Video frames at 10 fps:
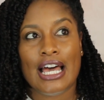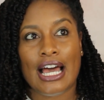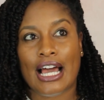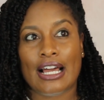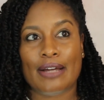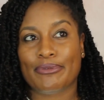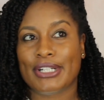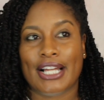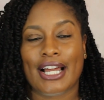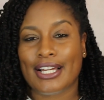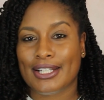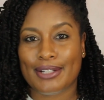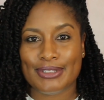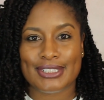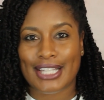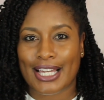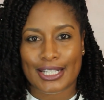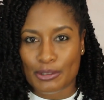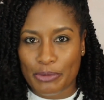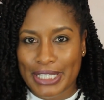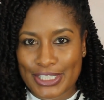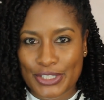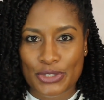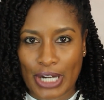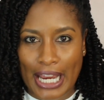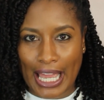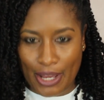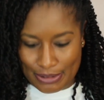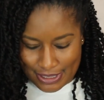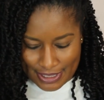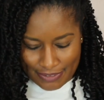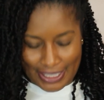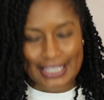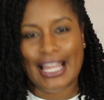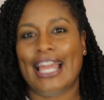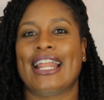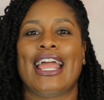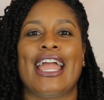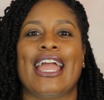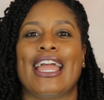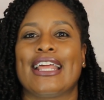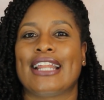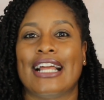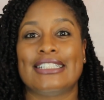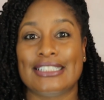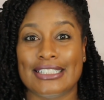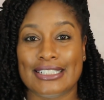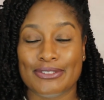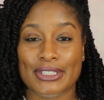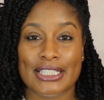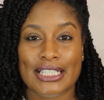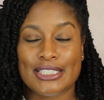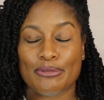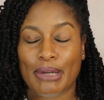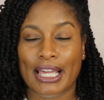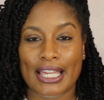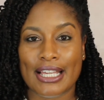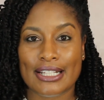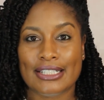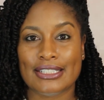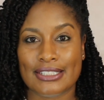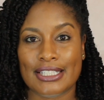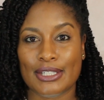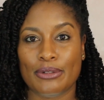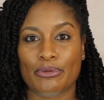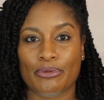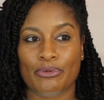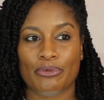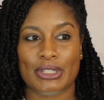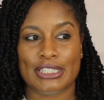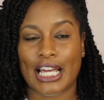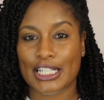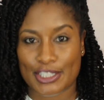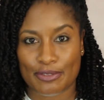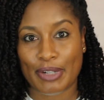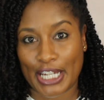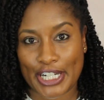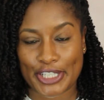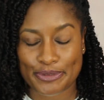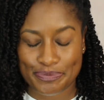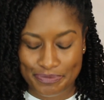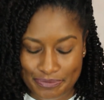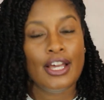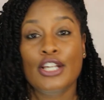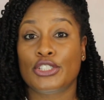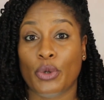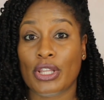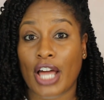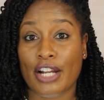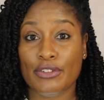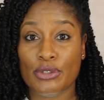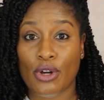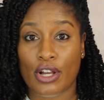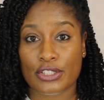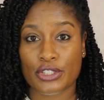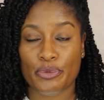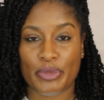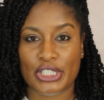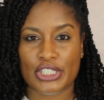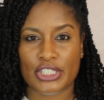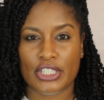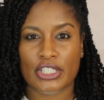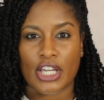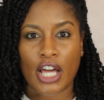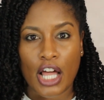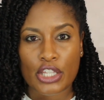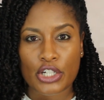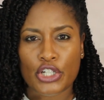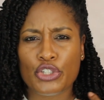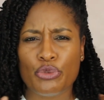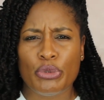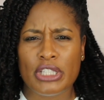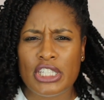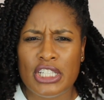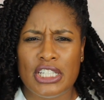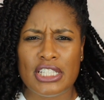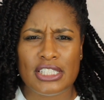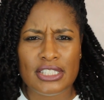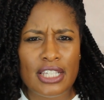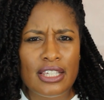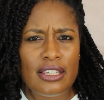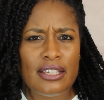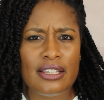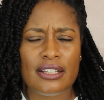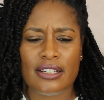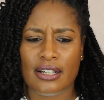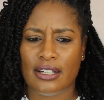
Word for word: I'm I got I'm just I got some wigs to try out and stuff like that. And I just need to really get to my head and see the status of my hair. So a lot of you also mentioned the color. You really couldn't see it.